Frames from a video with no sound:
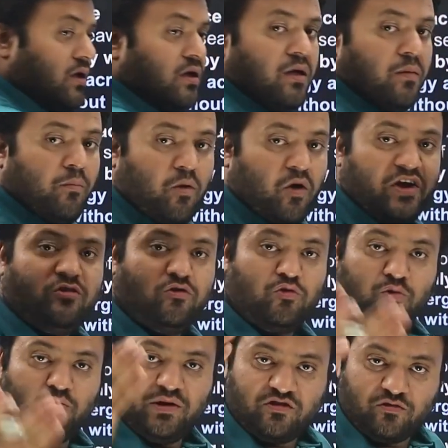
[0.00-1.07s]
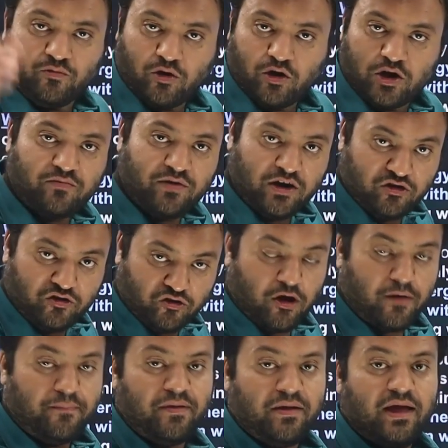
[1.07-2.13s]
point to which water will
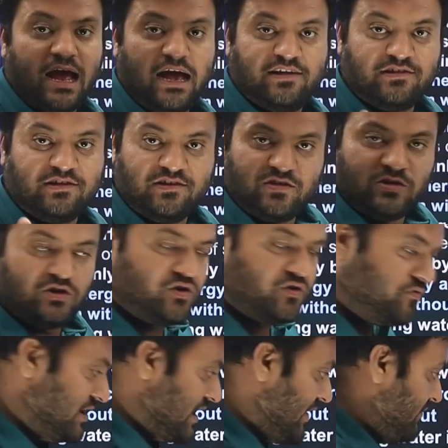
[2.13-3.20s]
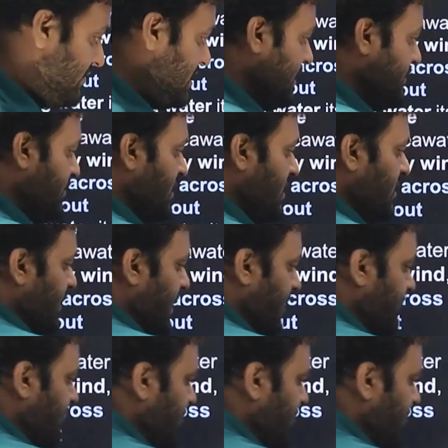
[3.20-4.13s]
drop as a result of gravity, that would be